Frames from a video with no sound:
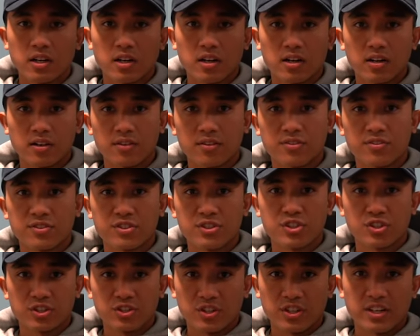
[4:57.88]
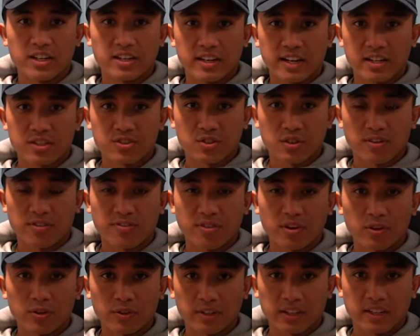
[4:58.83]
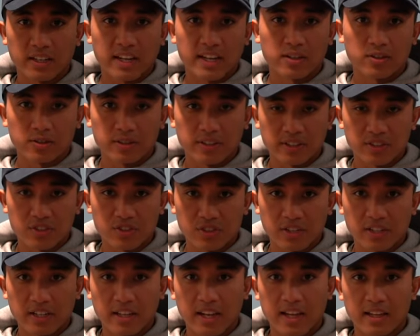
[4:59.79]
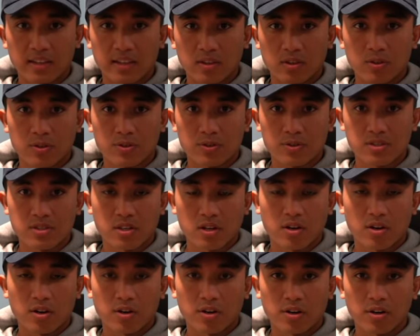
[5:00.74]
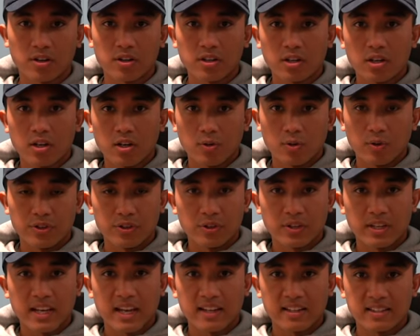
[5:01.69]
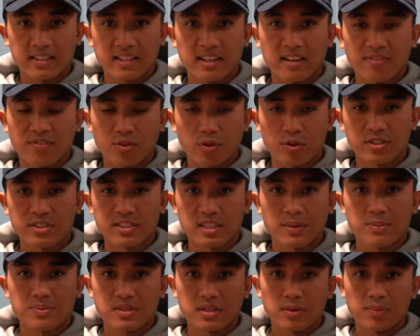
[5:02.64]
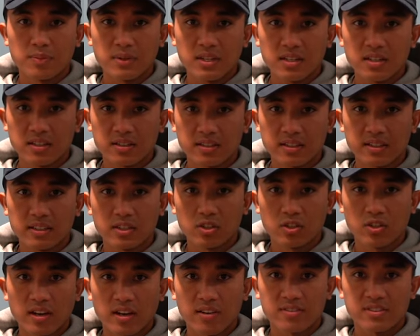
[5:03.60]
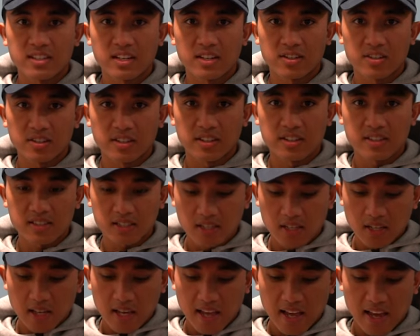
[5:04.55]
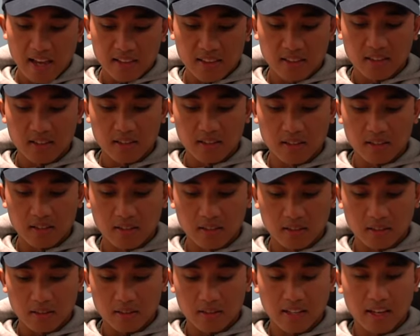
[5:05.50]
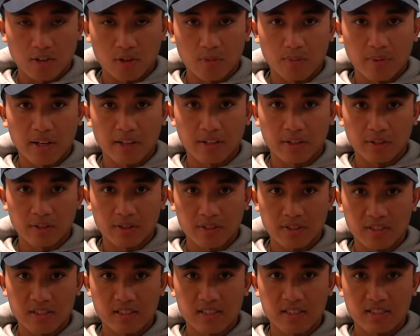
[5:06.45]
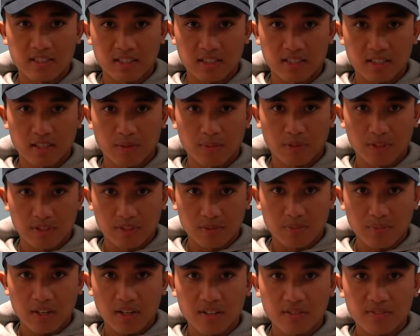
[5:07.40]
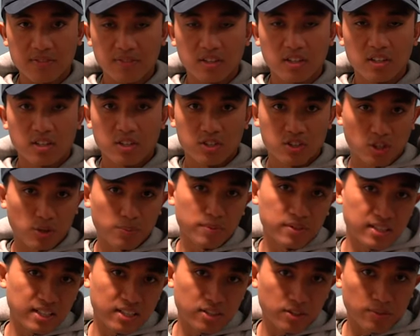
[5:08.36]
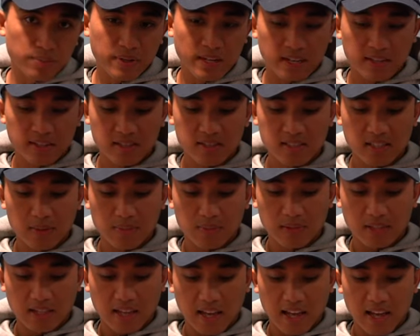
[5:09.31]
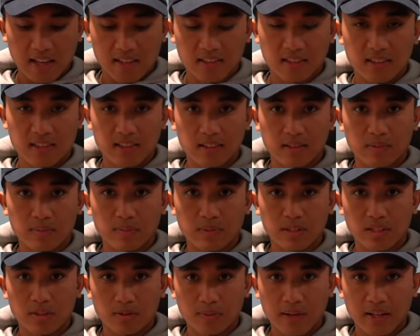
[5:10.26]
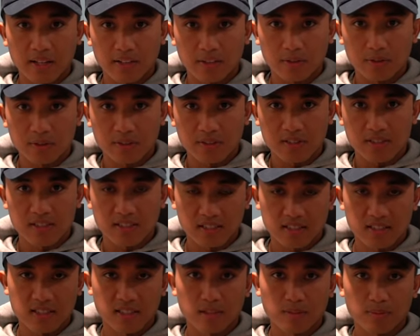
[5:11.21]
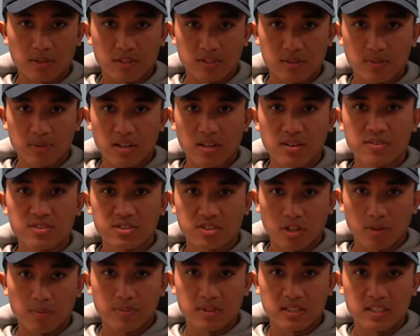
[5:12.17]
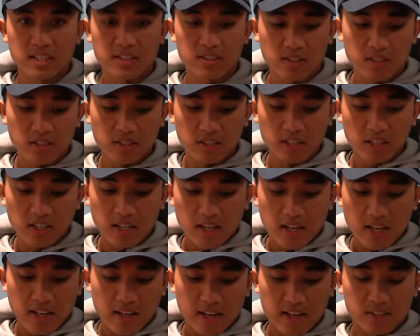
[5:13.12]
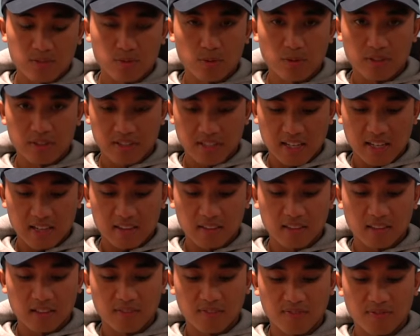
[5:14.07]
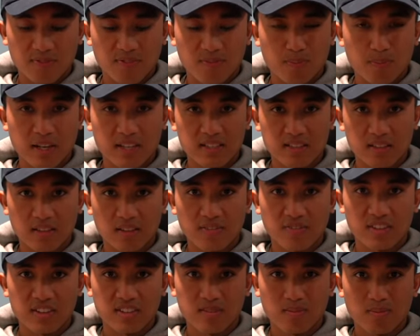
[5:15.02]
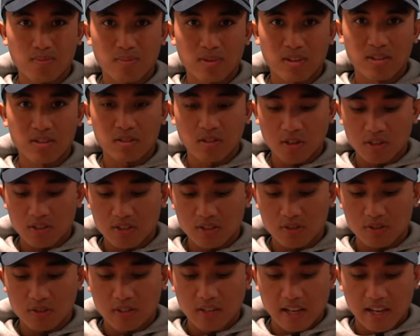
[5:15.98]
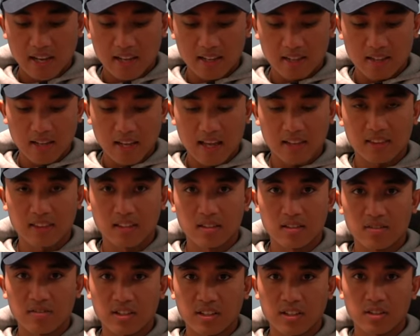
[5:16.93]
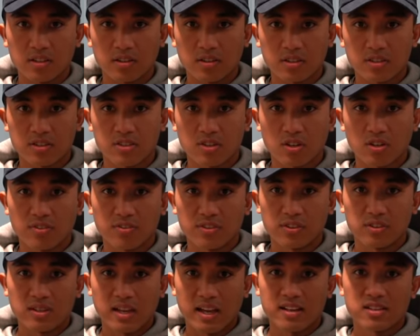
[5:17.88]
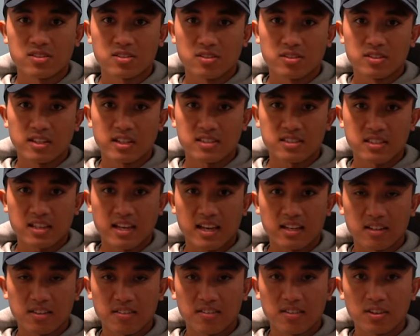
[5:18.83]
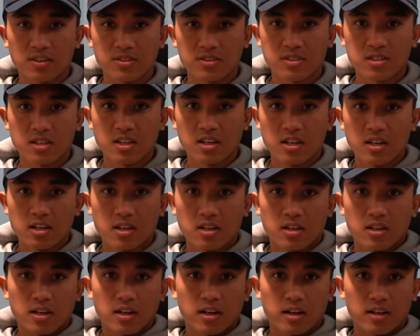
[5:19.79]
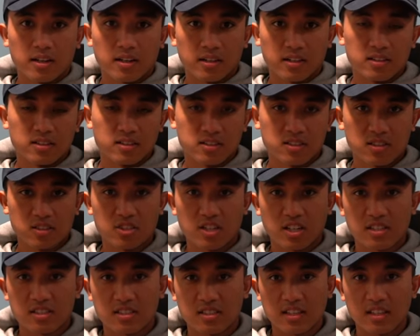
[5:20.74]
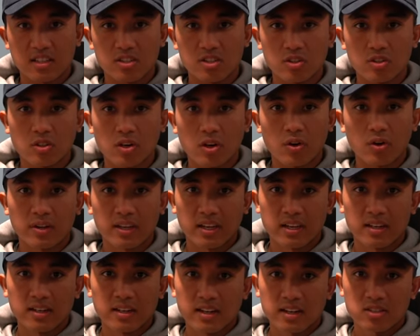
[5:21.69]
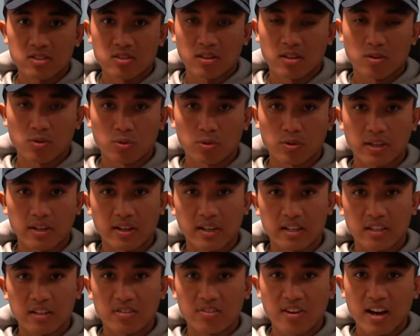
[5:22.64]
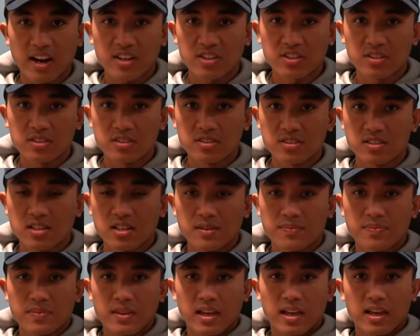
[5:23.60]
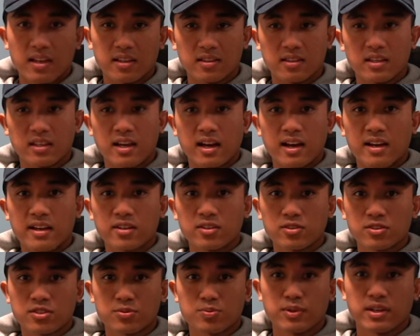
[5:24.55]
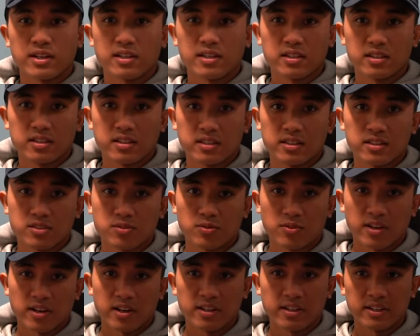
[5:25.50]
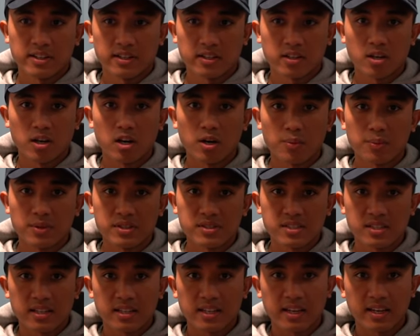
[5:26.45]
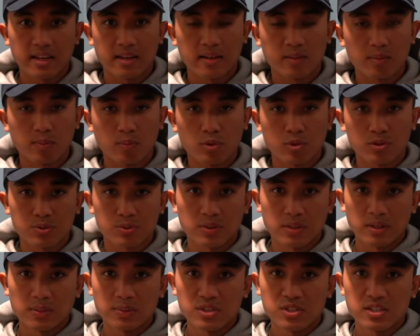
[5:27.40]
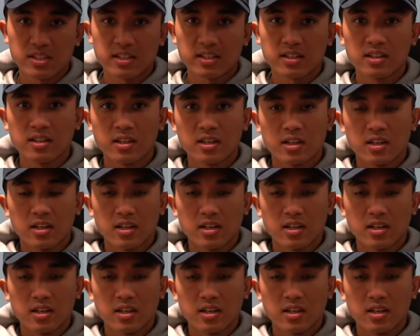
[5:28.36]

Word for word: of should you get an x-ray following an ankle injury and those are when you can't take four steps immediately, have tenderness at the lateral malleolus and six centimeters above, sharp and tender pain, same thing at the medial malleolus, six centimeters above, sharp and tender, as well as at the base of the fifth metatarsal and at the navicular. So if you answered yes to any of those, uh, it is suggested that you go get an x-ray to rule out any fractures. And the high ankle sprain, it is very common to get multiple imaging.